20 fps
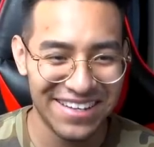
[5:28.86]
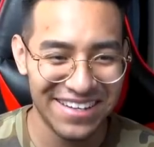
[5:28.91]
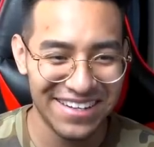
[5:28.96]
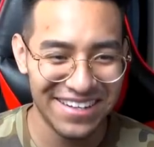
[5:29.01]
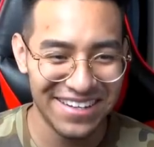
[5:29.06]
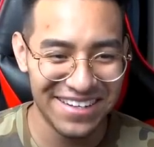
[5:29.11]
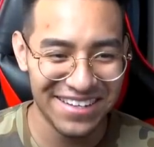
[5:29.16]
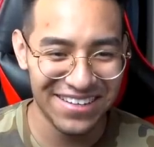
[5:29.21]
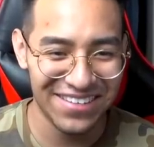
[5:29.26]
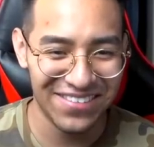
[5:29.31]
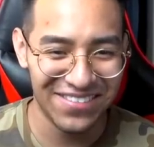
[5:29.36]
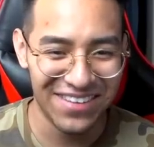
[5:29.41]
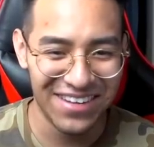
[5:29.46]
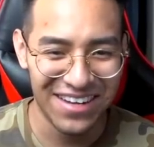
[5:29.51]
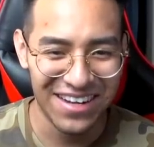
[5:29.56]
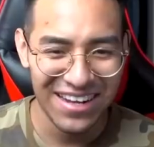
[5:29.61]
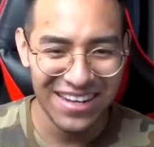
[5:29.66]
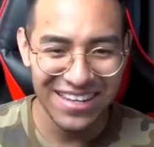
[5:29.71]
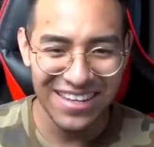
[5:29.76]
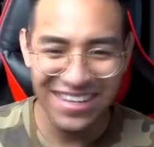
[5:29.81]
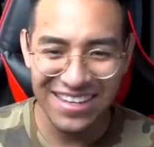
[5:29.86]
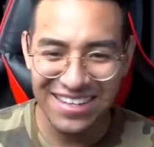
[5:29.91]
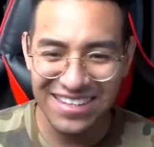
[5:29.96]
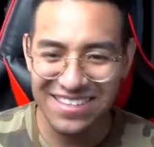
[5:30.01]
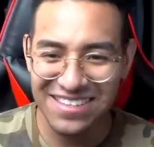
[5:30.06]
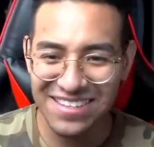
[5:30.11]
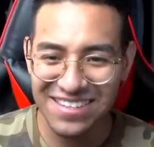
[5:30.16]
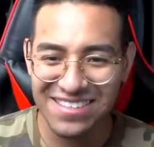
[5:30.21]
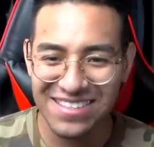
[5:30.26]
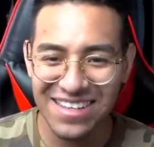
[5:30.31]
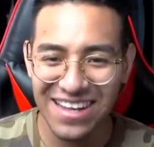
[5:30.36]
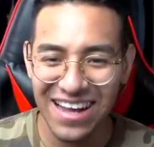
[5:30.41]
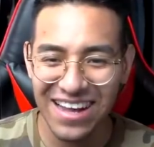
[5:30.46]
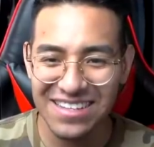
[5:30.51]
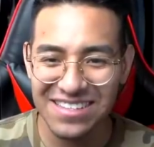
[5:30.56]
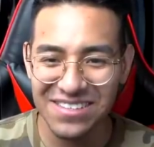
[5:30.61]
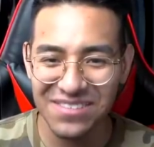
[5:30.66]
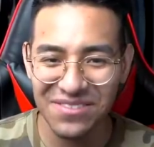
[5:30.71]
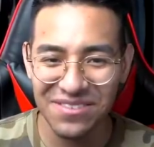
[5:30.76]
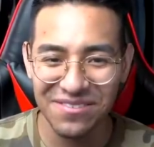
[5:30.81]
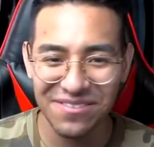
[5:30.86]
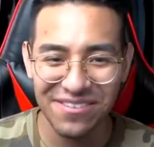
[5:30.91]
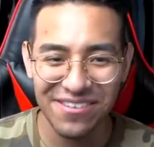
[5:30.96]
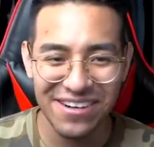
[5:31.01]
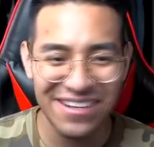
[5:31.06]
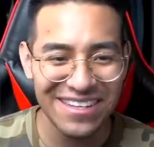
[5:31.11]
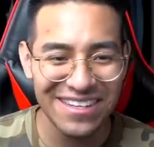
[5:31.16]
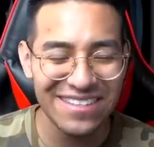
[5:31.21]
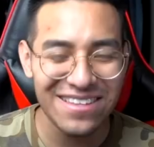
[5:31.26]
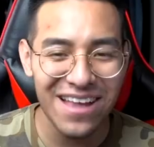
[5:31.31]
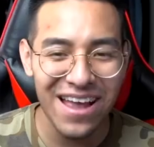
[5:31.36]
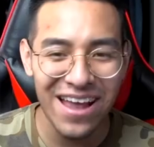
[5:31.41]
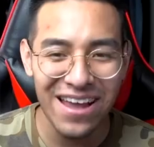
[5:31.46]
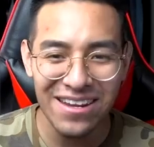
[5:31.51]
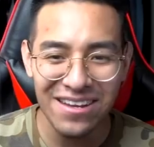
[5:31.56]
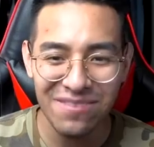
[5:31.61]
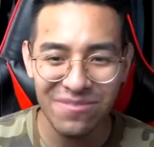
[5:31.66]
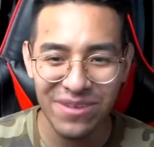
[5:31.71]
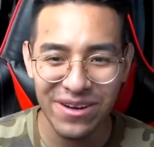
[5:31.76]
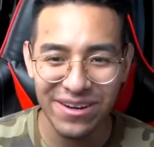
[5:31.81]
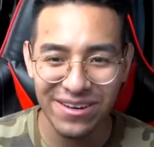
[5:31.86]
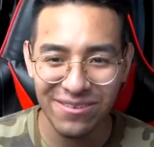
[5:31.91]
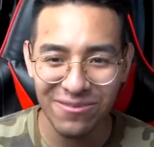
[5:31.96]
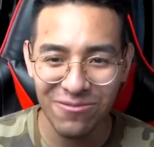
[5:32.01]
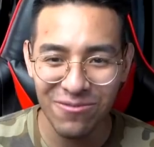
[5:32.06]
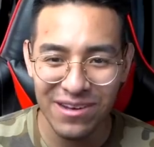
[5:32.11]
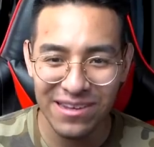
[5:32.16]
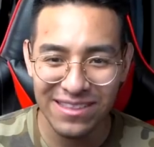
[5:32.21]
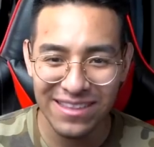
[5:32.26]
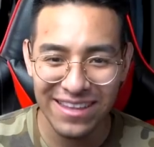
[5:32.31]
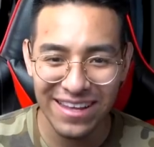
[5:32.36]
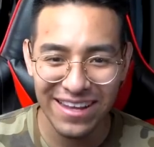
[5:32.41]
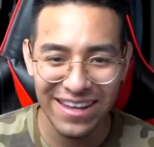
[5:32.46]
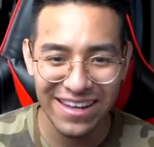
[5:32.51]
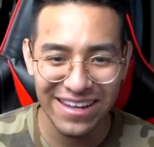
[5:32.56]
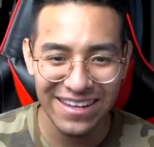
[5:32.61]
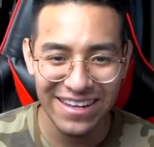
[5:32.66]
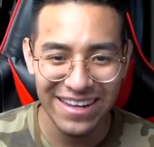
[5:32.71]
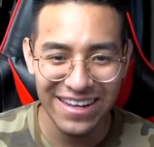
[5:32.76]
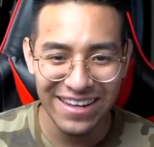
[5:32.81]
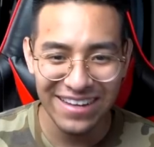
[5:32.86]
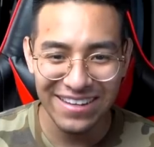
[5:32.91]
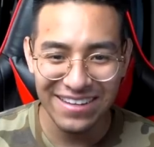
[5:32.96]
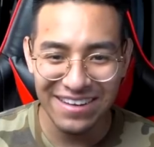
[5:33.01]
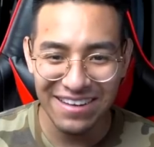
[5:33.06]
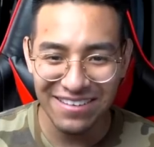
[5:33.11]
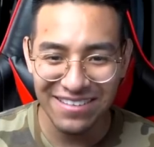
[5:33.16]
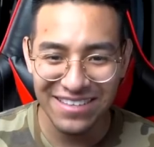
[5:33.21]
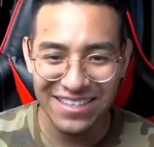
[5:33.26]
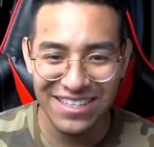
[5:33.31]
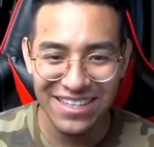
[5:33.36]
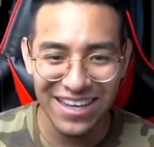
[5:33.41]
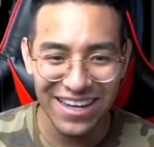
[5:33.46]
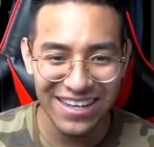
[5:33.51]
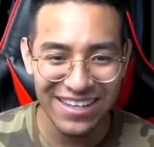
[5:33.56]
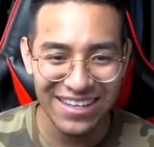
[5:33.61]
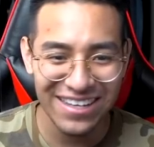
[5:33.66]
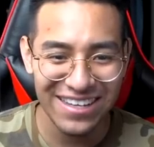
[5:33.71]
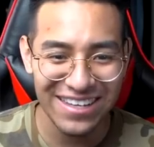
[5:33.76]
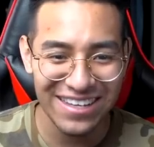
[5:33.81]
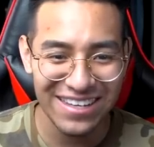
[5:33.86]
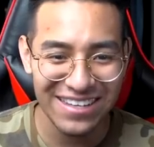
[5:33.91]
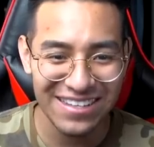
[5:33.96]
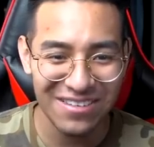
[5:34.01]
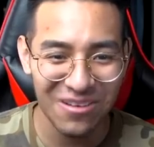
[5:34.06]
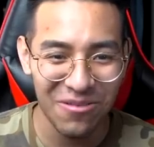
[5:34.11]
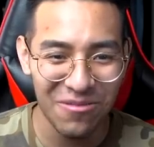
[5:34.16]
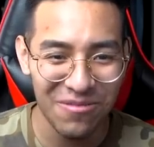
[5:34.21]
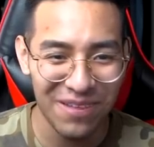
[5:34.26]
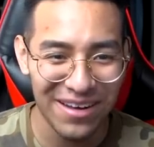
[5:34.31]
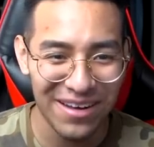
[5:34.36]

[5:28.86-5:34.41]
Look at him. Yeah, he's the size of the freaking teddy bear. What the heck? Look how giant he is. Oh my